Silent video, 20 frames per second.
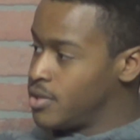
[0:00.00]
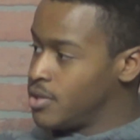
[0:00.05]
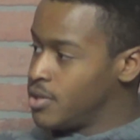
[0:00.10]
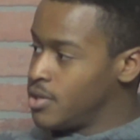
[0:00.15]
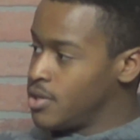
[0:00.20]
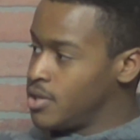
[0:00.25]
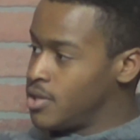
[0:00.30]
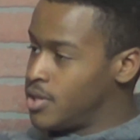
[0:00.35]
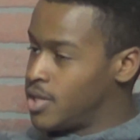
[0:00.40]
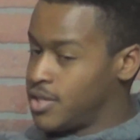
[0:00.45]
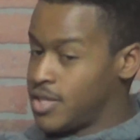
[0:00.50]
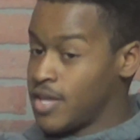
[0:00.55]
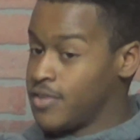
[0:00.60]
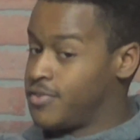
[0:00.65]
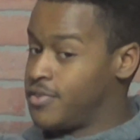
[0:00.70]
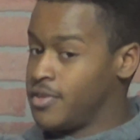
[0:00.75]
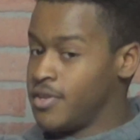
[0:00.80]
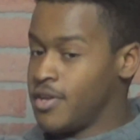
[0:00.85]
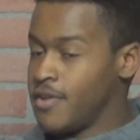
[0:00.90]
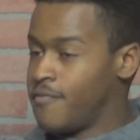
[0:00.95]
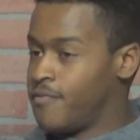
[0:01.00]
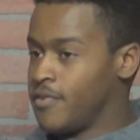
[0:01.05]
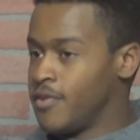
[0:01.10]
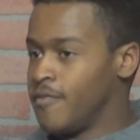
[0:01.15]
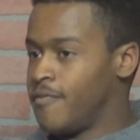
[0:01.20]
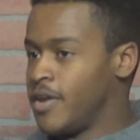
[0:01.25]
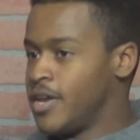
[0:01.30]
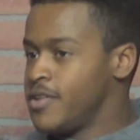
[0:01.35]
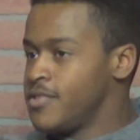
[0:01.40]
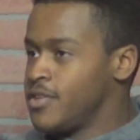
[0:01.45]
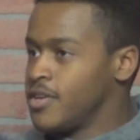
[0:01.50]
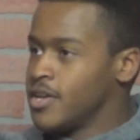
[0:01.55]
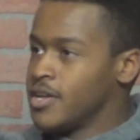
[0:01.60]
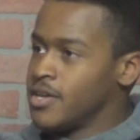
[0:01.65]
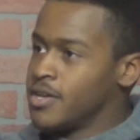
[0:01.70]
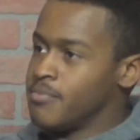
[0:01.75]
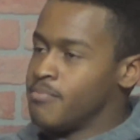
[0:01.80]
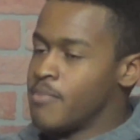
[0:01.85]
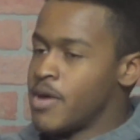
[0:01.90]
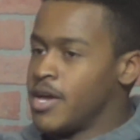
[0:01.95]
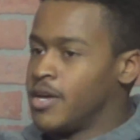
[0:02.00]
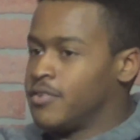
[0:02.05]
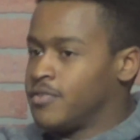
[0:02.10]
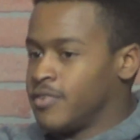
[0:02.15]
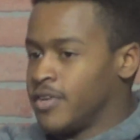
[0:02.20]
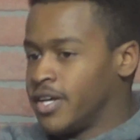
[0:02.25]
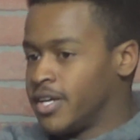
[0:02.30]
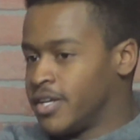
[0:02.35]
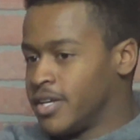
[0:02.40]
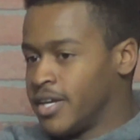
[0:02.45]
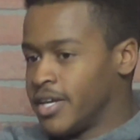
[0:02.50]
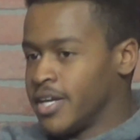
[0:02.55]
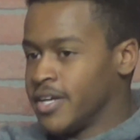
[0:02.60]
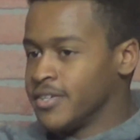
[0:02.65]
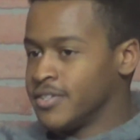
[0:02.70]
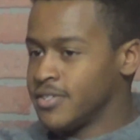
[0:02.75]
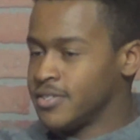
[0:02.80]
Like that. If anything makes, like, I guess,